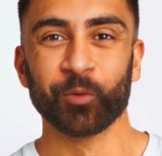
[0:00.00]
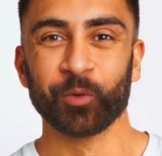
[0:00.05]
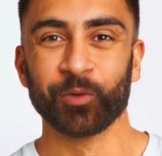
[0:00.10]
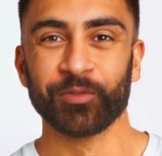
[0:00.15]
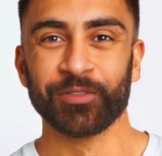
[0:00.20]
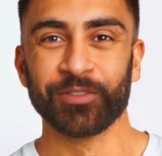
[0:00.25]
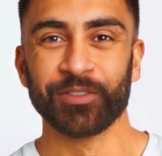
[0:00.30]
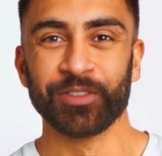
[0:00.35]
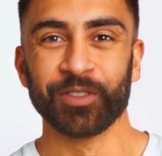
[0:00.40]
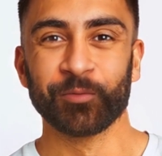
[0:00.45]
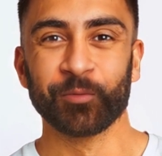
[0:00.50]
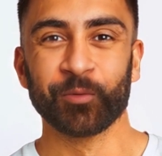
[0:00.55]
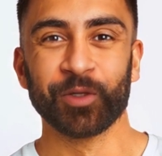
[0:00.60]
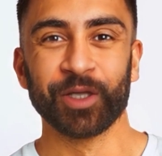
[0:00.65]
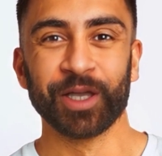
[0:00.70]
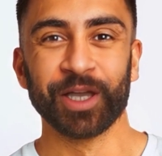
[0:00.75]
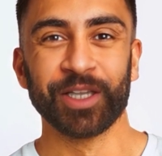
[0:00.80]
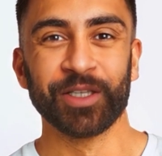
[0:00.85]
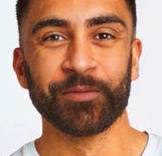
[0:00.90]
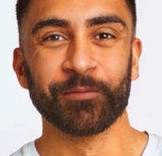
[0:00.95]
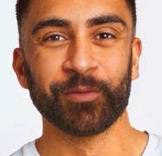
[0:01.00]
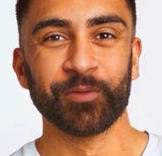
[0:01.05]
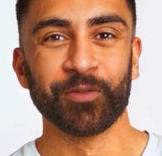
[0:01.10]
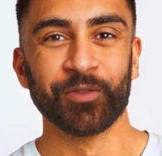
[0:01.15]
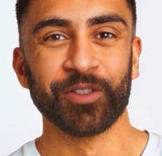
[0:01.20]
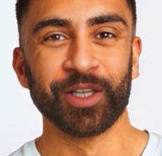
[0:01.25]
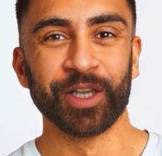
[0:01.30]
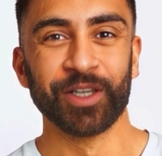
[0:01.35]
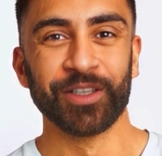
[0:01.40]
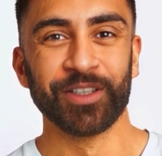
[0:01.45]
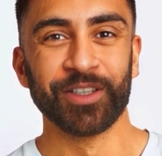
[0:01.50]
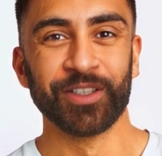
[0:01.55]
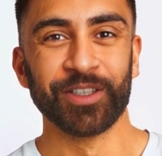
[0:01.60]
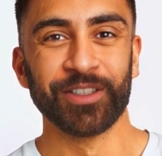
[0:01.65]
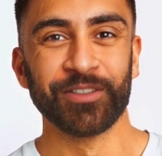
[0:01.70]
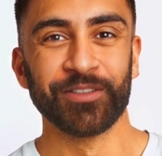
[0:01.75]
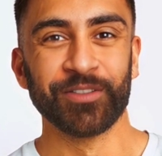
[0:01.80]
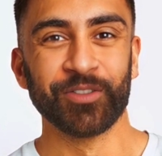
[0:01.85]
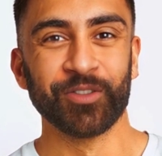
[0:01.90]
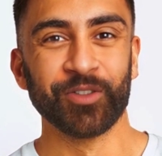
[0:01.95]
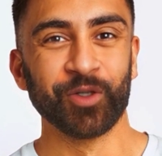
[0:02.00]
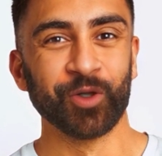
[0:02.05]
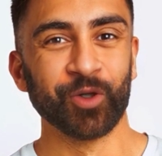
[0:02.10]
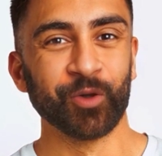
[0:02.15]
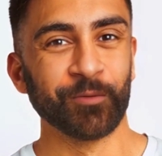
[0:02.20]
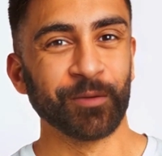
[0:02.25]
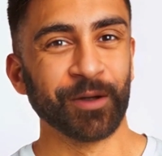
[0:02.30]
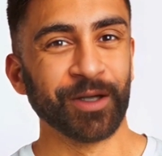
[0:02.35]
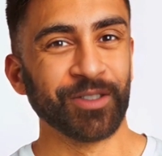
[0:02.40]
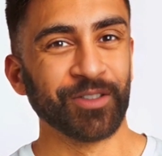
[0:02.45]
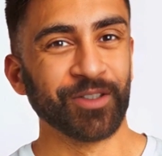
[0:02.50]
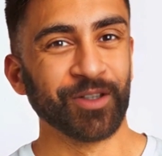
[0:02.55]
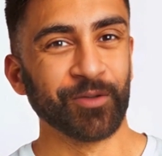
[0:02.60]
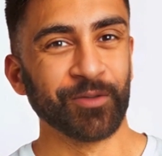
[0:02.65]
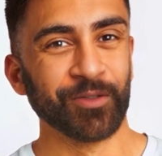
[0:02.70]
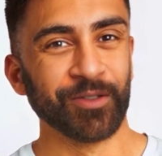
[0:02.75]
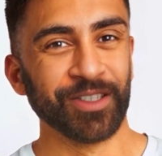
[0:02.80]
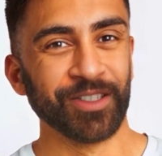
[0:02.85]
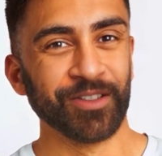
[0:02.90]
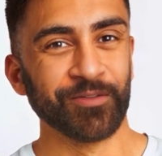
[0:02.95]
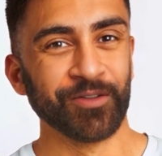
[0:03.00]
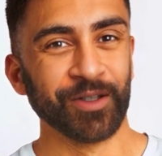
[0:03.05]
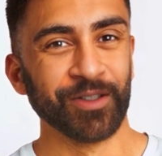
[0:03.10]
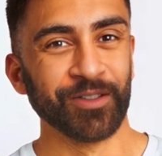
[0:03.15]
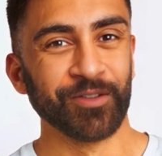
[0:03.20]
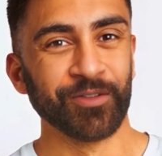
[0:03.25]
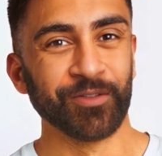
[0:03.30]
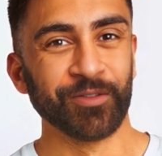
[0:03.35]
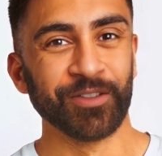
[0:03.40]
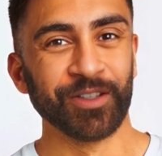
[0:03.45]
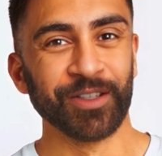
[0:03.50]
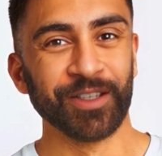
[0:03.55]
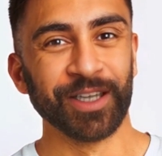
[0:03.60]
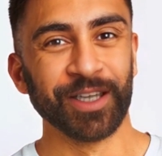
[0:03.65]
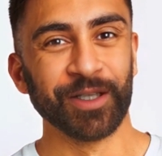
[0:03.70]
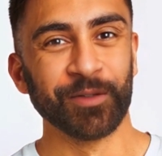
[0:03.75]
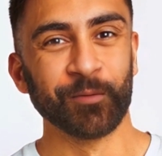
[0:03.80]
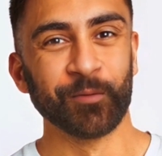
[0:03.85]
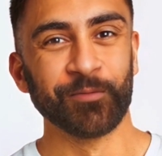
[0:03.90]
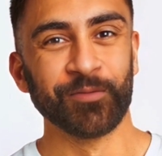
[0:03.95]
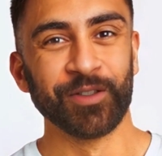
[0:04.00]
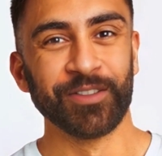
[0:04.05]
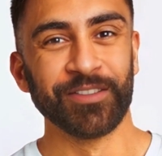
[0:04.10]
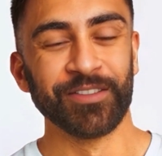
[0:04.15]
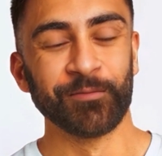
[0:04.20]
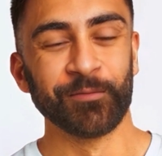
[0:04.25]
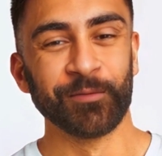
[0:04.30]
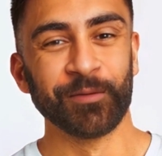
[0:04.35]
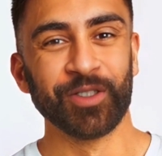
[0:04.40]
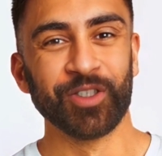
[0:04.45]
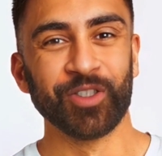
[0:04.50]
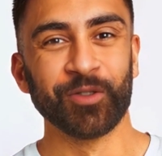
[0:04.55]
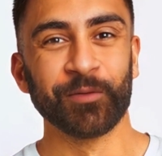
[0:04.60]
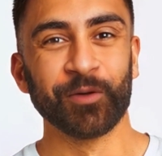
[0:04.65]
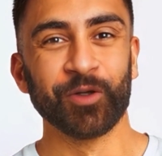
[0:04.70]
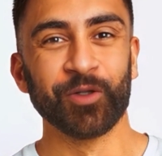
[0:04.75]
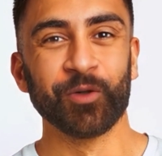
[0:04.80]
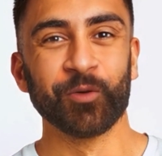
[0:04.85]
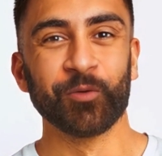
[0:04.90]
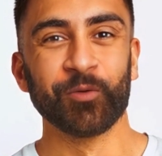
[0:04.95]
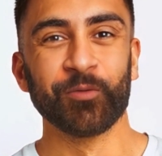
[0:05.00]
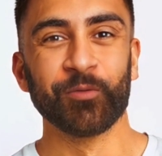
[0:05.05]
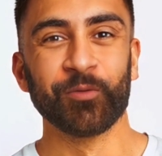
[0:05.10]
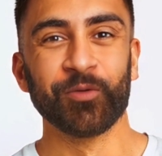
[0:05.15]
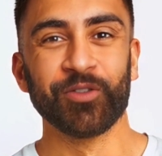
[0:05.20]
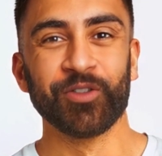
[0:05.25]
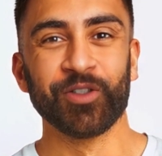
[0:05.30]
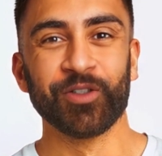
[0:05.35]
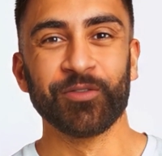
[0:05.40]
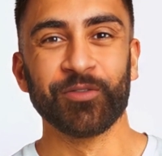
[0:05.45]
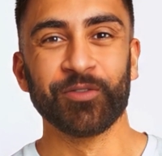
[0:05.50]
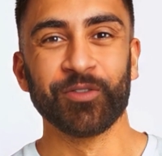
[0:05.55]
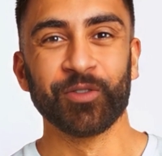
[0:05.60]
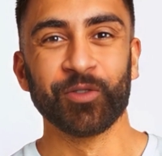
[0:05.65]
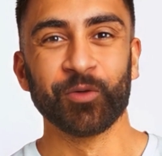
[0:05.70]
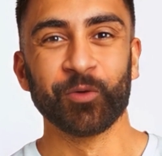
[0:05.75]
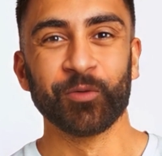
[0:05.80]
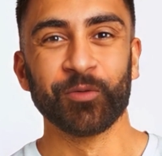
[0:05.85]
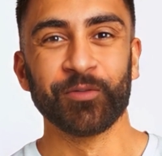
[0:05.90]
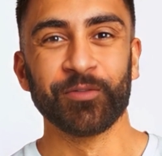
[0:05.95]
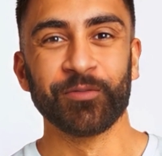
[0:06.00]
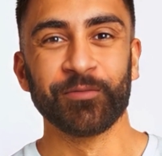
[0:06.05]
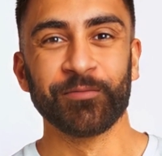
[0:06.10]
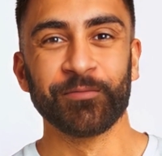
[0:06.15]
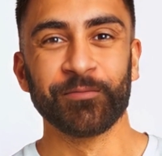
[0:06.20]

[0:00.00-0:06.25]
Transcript: Once the Springate model calculates a score based on these factors, it provides a benchmark or threshold score.